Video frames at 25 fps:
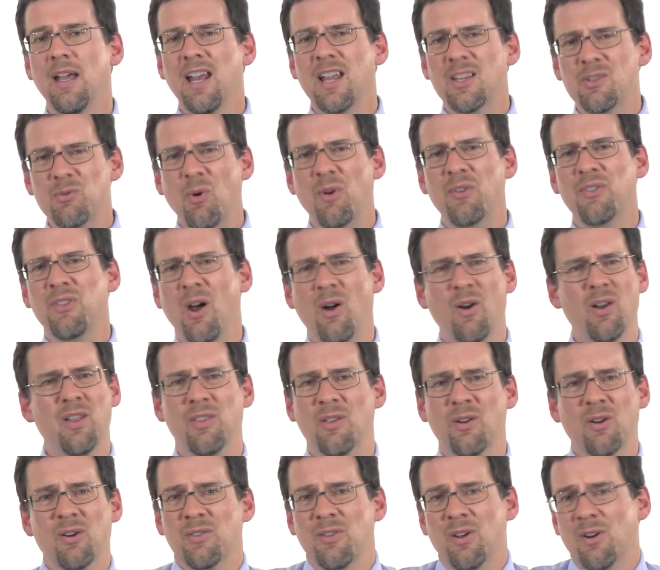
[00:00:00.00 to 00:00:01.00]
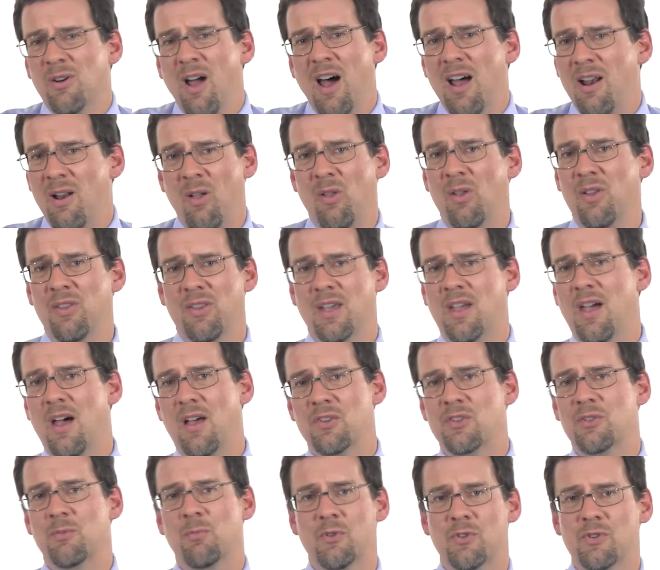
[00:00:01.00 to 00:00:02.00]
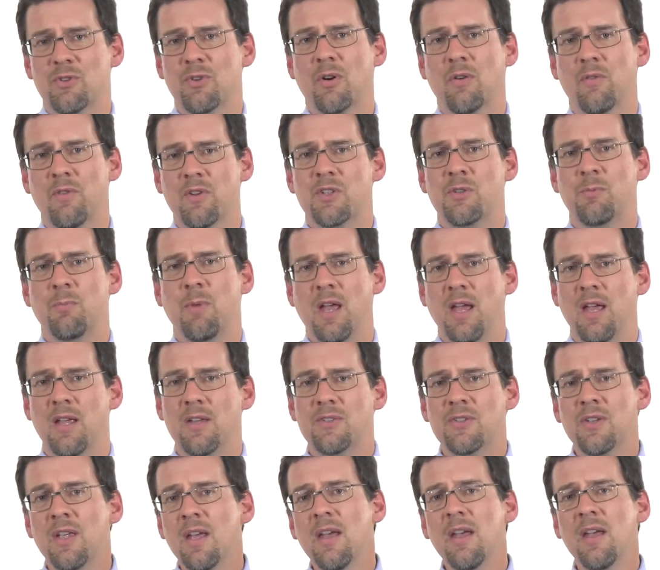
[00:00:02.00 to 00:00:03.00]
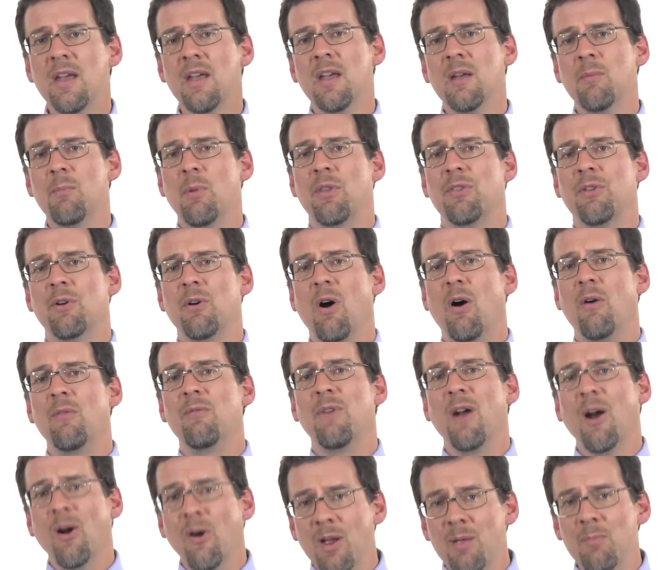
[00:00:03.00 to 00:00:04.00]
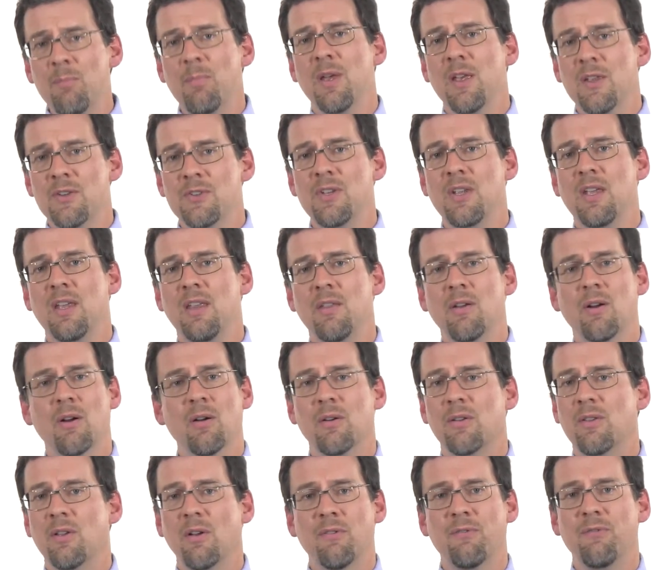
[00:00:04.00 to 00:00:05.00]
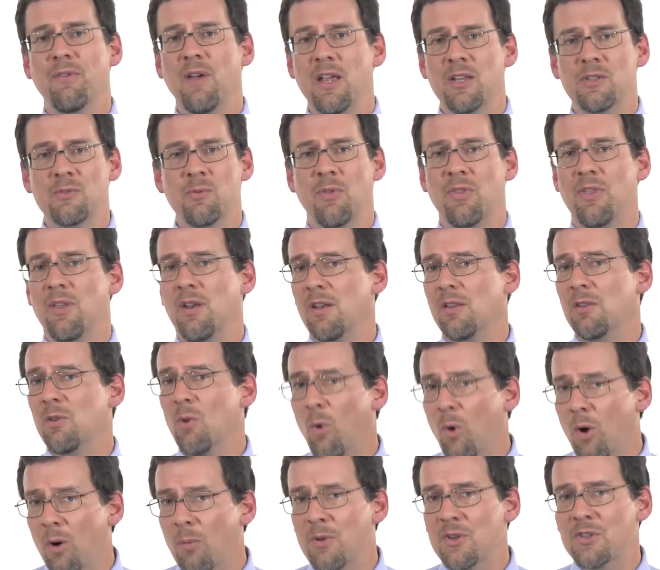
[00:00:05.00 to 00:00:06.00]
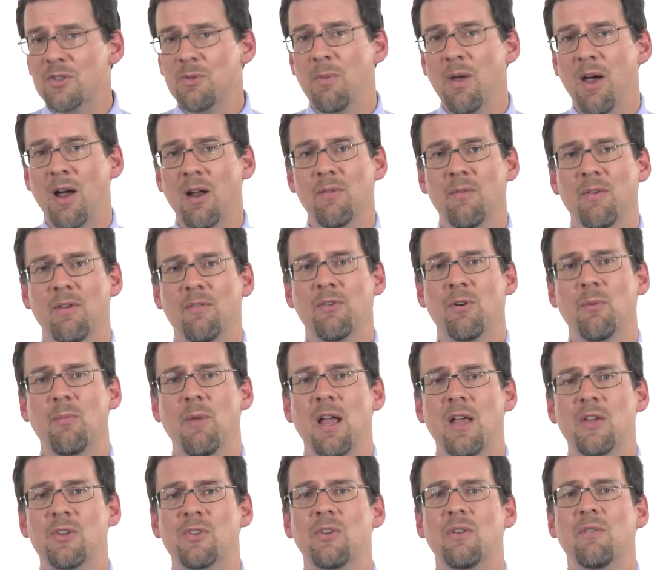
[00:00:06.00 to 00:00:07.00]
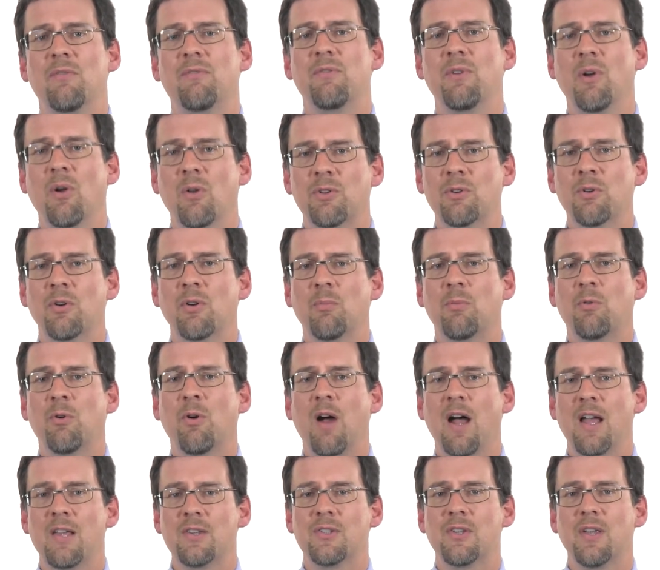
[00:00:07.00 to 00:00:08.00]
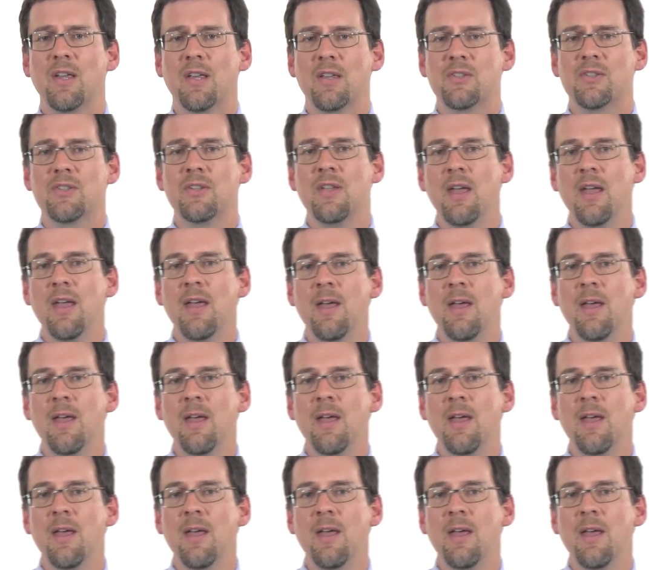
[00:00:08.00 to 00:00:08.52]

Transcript: It's worth noting, they're, they're not all in the customer service space but they're all very busy. They're, they're faced with an enormous amount of information to filter and process.